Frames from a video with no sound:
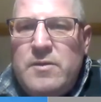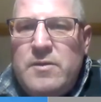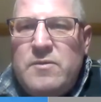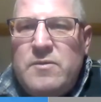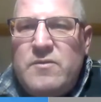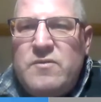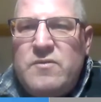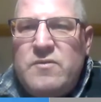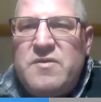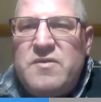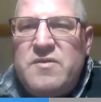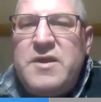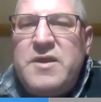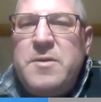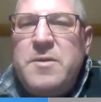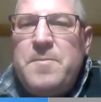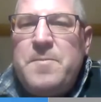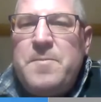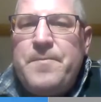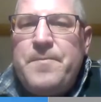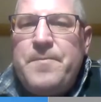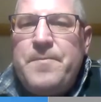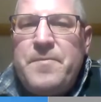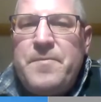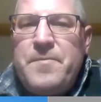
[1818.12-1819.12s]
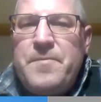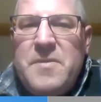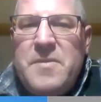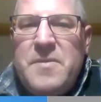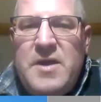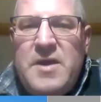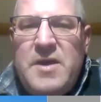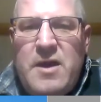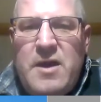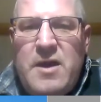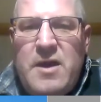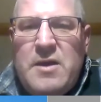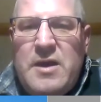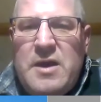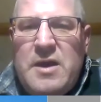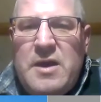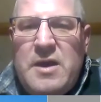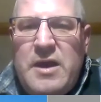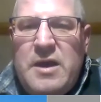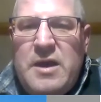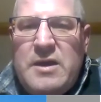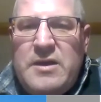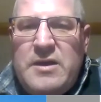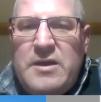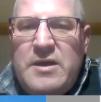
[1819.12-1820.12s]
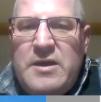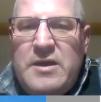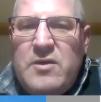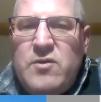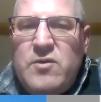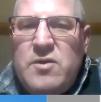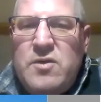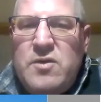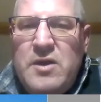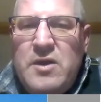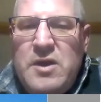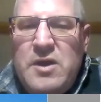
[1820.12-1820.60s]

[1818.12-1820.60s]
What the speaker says: Cindy? Yeah, and here,